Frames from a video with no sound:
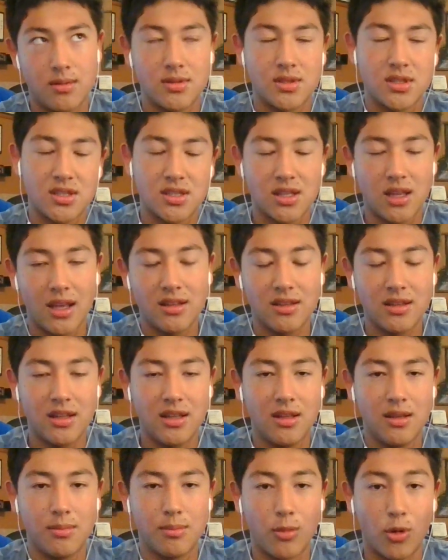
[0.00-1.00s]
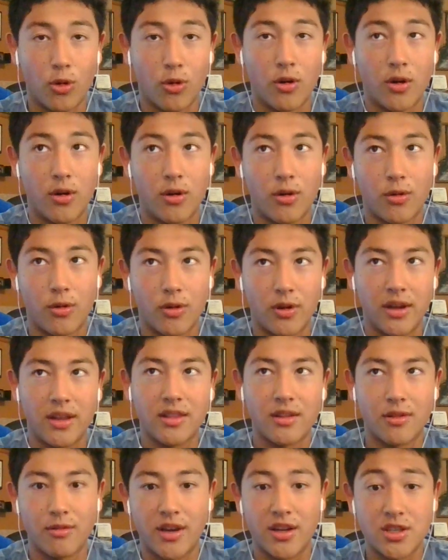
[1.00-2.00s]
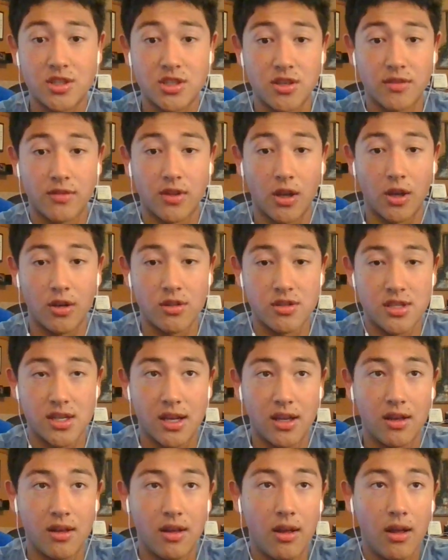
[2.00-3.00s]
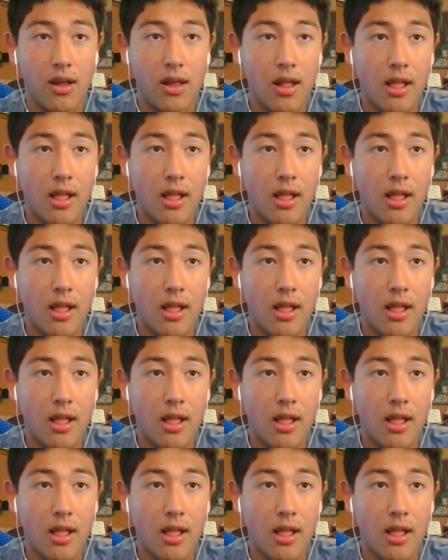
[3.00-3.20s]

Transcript: slightly more or in the range of the hotel.